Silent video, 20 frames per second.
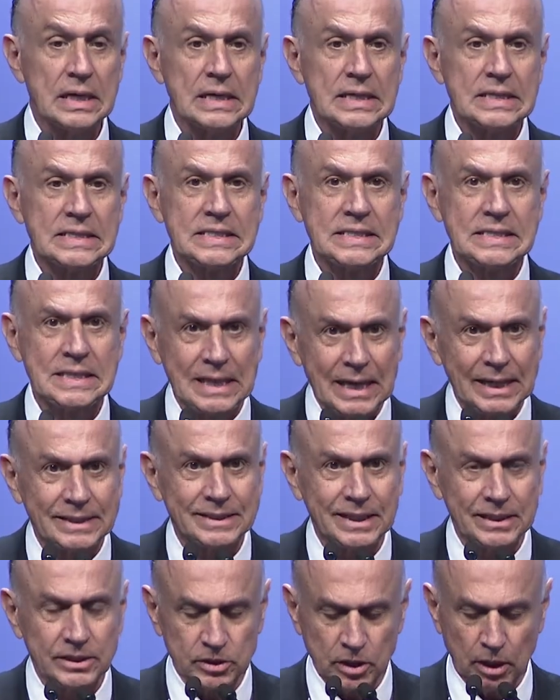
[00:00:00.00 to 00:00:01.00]

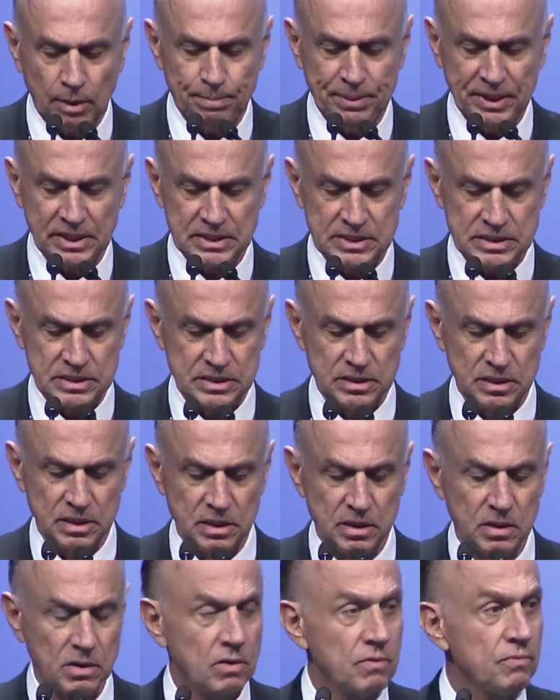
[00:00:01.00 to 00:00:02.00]
selected topics
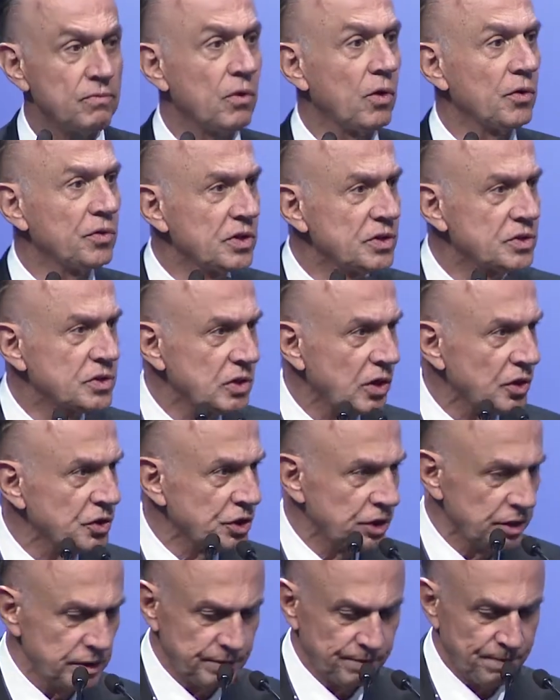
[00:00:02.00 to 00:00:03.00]
for
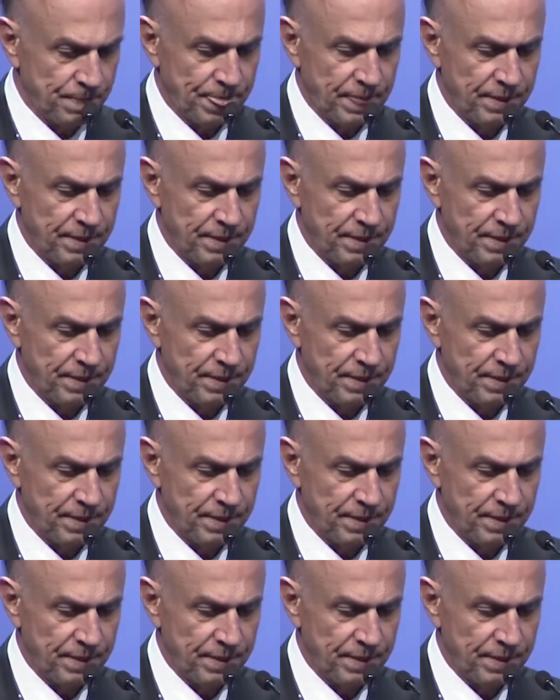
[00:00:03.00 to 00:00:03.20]
discussion,